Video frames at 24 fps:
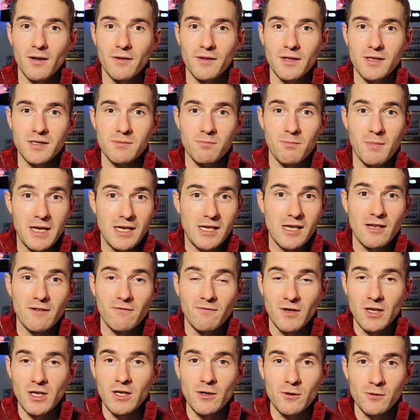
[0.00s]
this making
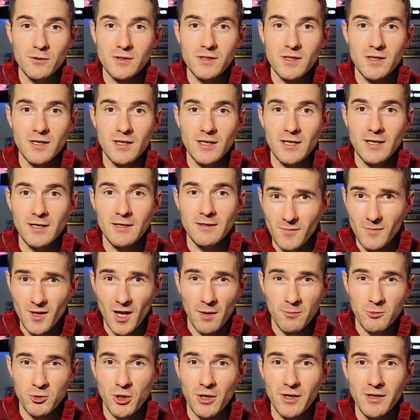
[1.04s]
videos thing,
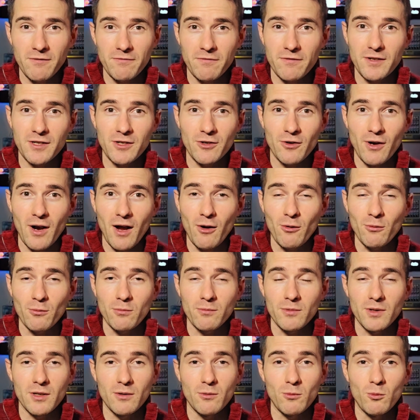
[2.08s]
I'm trying to figure out
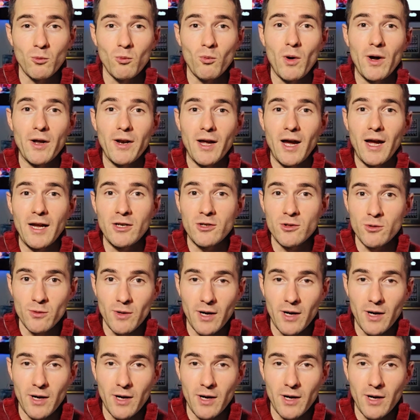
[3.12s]
what I do